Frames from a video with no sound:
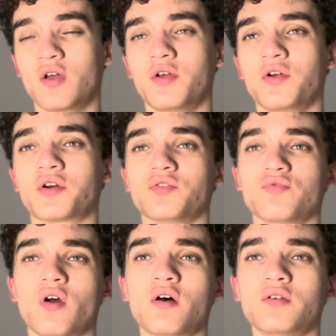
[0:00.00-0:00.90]
You're going to
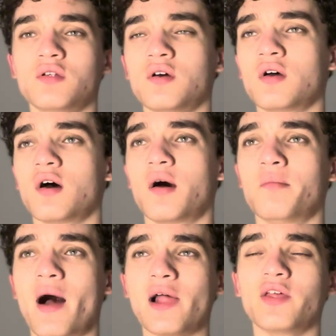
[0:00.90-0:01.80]
run 1.5
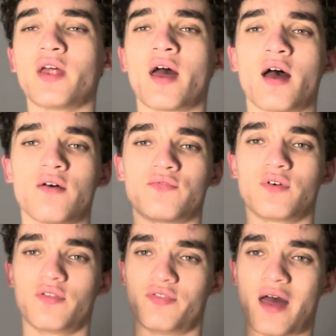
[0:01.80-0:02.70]
miles
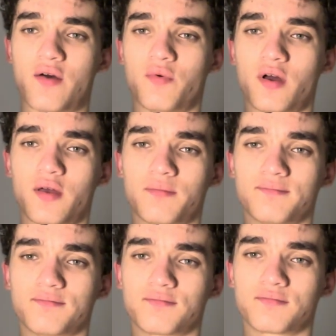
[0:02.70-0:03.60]
that way.
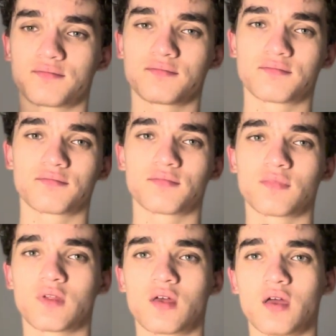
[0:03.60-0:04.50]

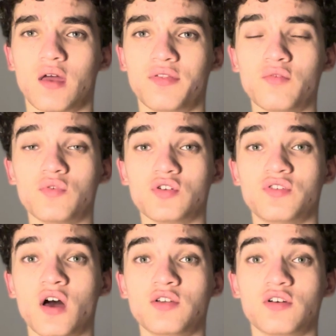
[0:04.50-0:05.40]
And then when you're
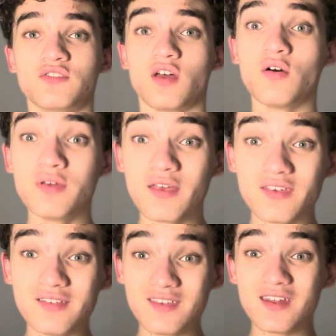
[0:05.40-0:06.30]
done, you can say, oh yes,
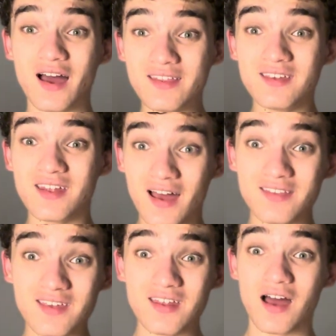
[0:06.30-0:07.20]
I did it. I
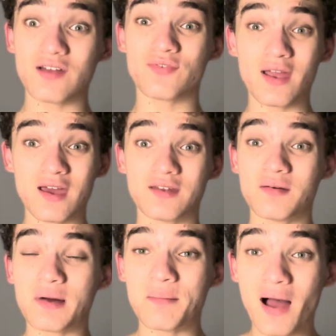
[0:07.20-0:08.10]
ran
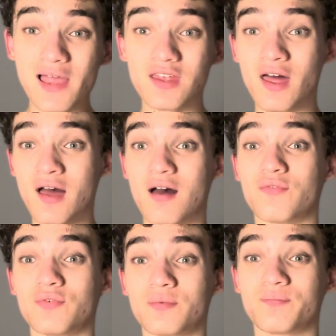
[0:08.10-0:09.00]
1.5 miles.
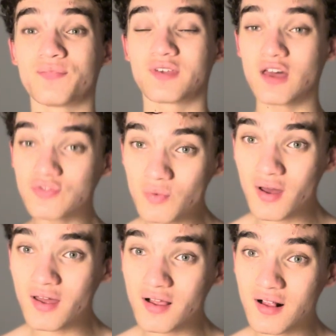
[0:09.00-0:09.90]
Guess
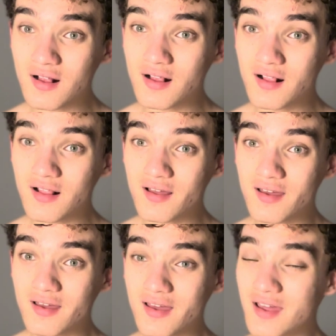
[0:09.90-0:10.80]
what?
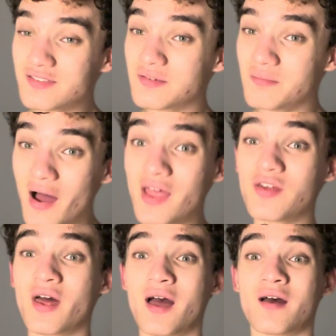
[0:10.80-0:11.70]
It's 1.5
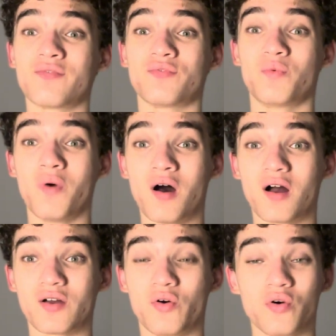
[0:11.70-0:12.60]
miles
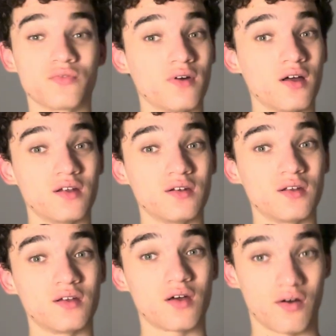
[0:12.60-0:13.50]
walk or run
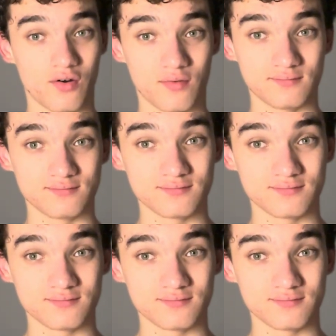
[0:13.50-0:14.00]
home.